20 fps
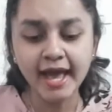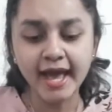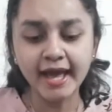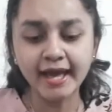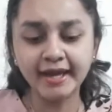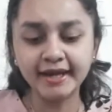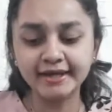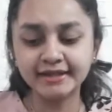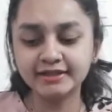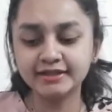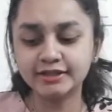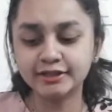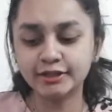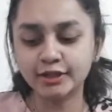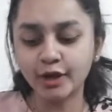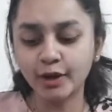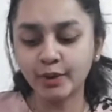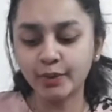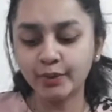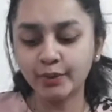And
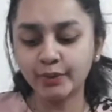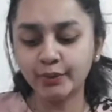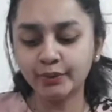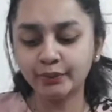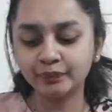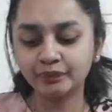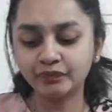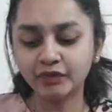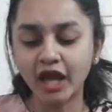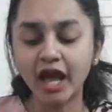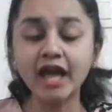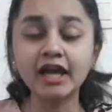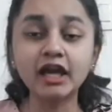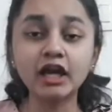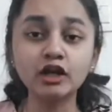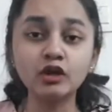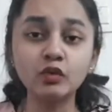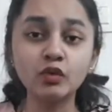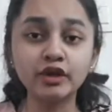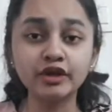so I
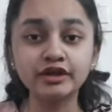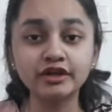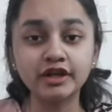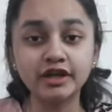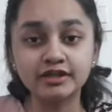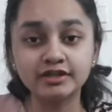kind of want to